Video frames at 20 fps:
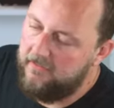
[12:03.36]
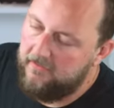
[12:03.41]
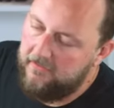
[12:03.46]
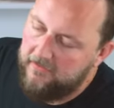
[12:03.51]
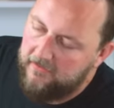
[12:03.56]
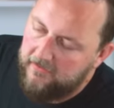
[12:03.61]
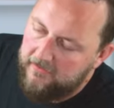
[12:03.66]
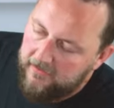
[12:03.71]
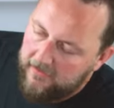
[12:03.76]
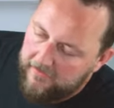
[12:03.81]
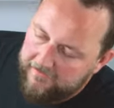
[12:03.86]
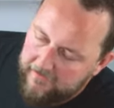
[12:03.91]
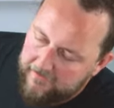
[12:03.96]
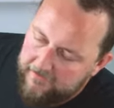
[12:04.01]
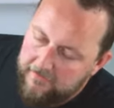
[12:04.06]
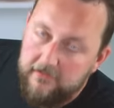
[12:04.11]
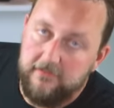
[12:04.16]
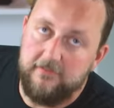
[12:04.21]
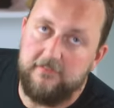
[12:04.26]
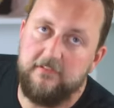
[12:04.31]
head. And
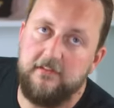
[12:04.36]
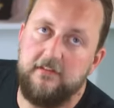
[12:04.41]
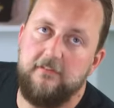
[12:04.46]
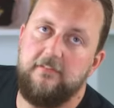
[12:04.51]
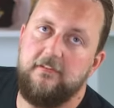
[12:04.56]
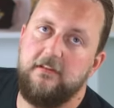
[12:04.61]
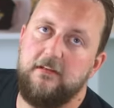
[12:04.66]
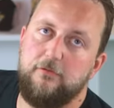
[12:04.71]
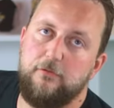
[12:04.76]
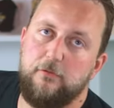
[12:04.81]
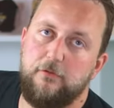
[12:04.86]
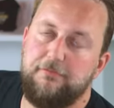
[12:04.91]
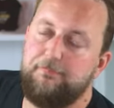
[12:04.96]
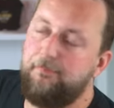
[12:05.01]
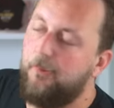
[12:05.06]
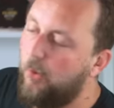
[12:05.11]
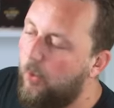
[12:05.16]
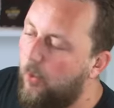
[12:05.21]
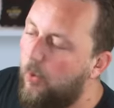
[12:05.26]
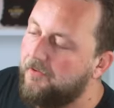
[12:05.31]
then this is the
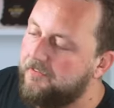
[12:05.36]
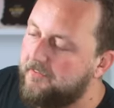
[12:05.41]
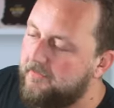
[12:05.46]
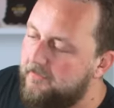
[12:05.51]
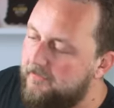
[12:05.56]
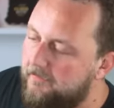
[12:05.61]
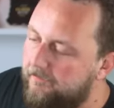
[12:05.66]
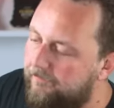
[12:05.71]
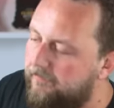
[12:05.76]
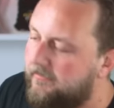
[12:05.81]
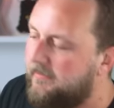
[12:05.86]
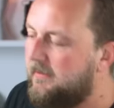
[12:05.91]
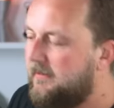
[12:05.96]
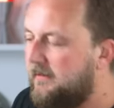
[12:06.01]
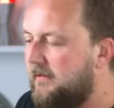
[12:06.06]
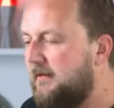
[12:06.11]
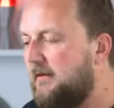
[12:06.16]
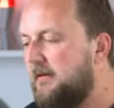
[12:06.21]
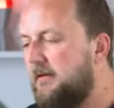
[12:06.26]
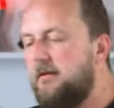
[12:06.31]
exhaust port.
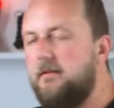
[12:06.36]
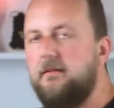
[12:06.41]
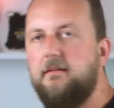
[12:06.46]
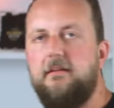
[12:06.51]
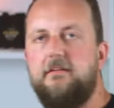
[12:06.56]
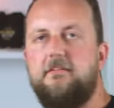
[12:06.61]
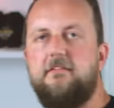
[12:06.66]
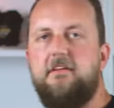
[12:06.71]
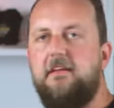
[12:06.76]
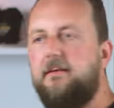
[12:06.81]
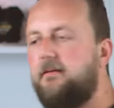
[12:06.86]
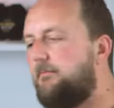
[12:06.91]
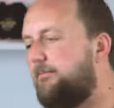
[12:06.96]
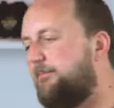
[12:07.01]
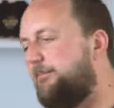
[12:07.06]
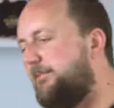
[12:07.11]
Let's now